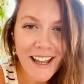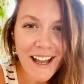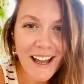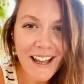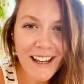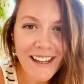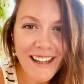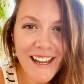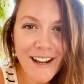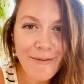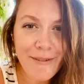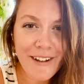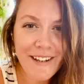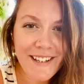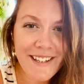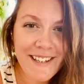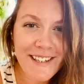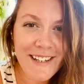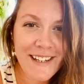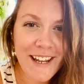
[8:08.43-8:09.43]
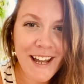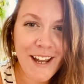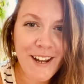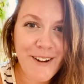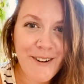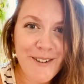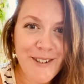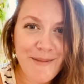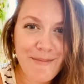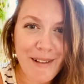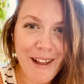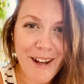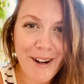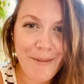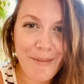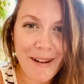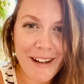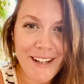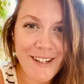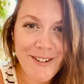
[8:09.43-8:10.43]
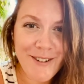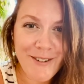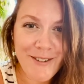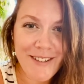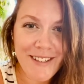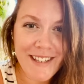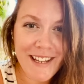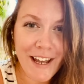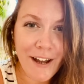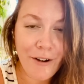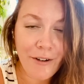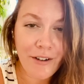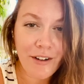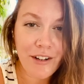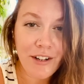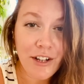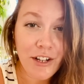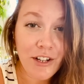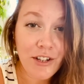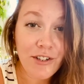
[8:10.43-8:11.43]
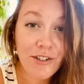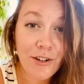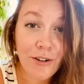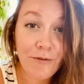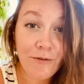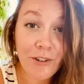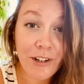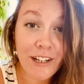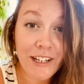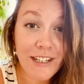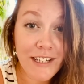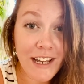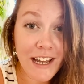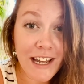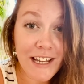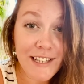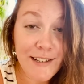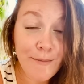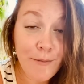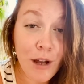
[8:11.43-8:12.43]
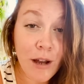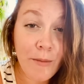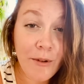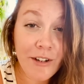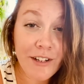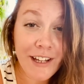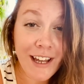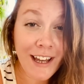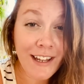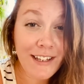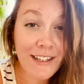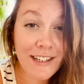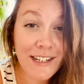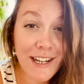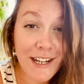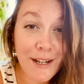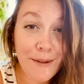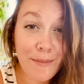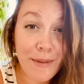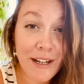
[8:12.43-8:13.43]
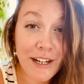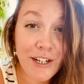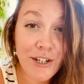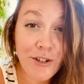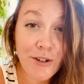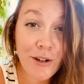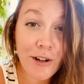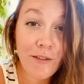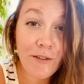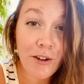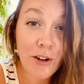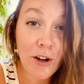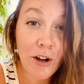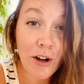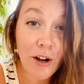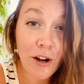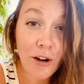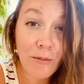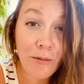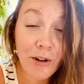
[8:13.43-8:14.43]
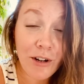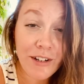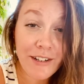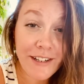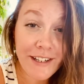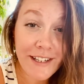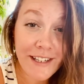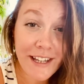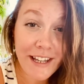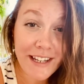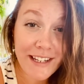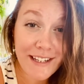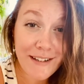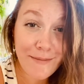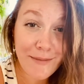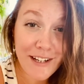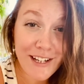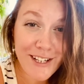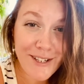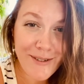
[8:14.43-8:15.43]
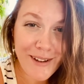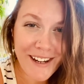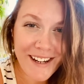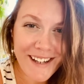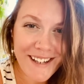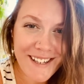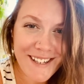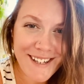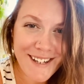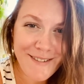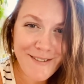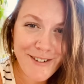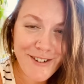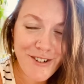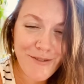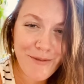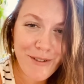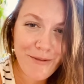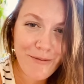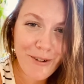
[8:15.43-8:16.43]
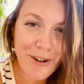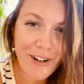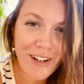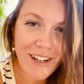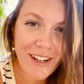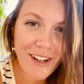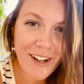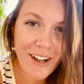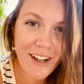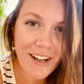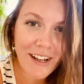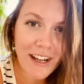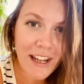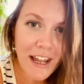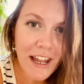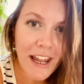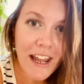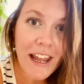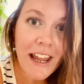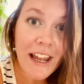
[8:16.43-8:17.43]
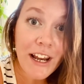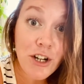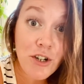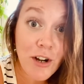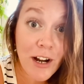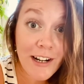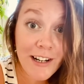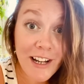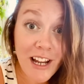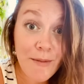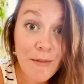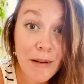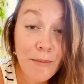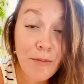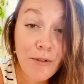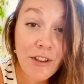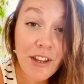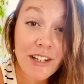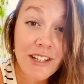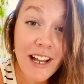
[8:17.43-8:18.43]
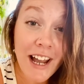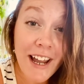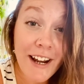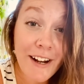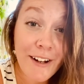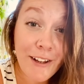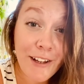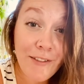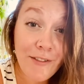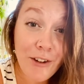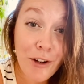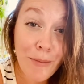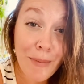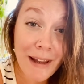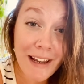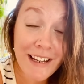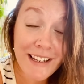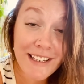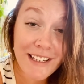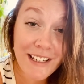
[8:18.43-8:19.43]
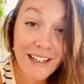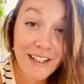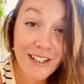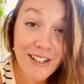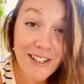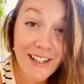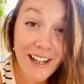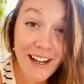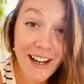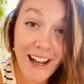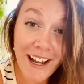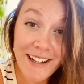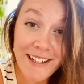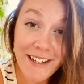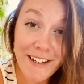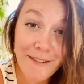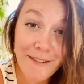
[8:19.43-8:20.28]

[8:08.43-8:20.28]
I can't wait to see how your splatter paint turns out. Don't forget to ask Mom or Dad to take a picture of your artwork to send to me so I can see what you've been working on, and try to come up with a title of your painting just like I did.